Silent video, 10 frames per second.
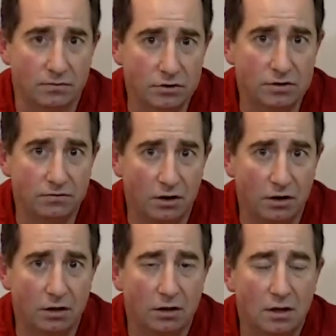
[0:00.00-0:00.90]
First of
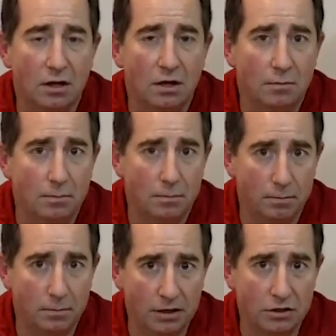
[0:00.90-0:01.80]
all,
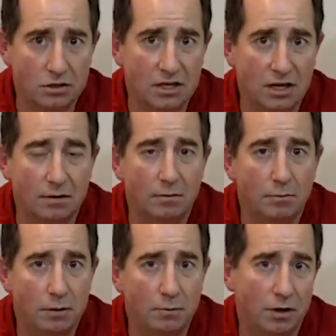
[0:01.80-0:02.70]
like you said,
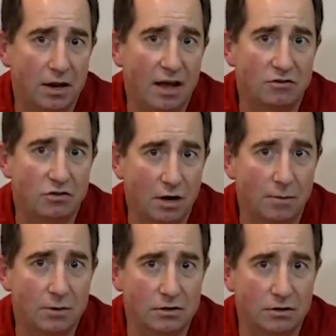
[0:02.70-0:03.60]
people can have
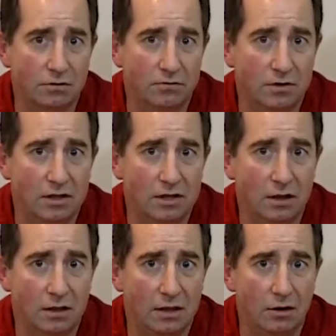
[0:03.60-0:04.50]
trauma to their feet
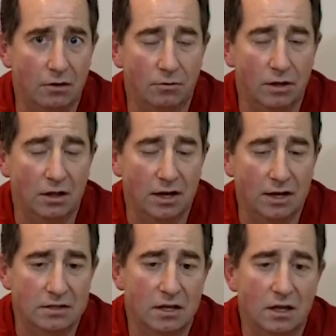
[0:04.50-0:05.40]
that they don't
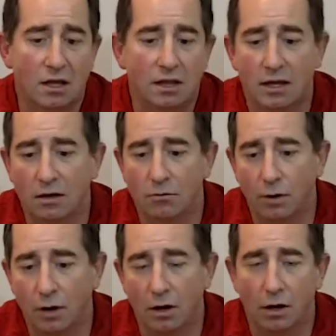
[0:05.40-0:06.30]
realize. They can
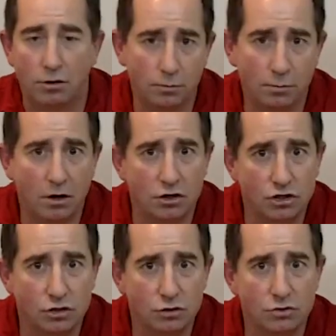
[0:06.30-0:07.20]
wear a new pair of
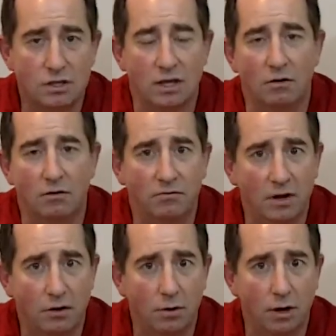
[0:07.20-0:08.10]
shoes that don't
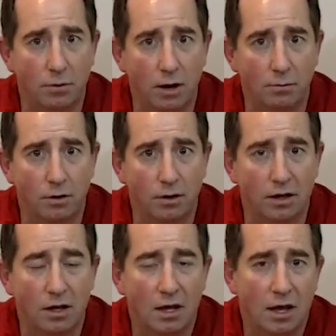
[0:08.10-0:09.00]
fit quite
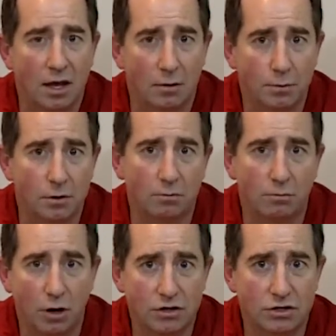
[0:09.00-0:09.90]
properly and are putting
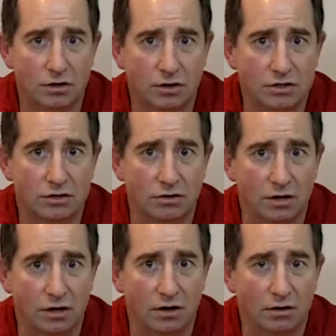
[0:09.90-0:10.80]
pressure in a
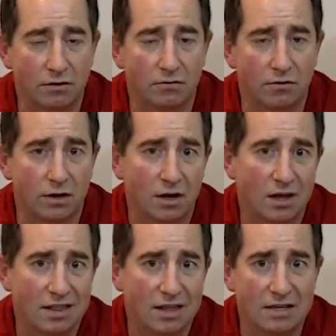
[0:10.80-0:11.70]
certain area of their foot
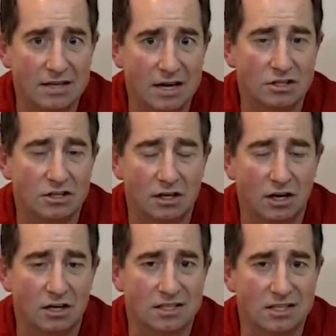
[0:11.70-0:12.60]
that has actually
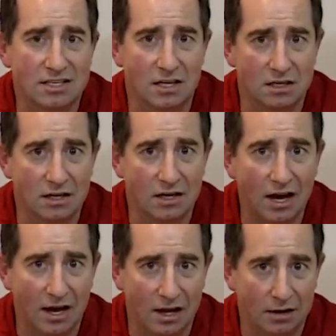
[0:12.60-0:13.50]
caused the skin to
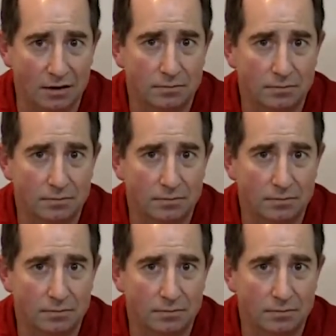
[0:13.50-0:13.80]
die.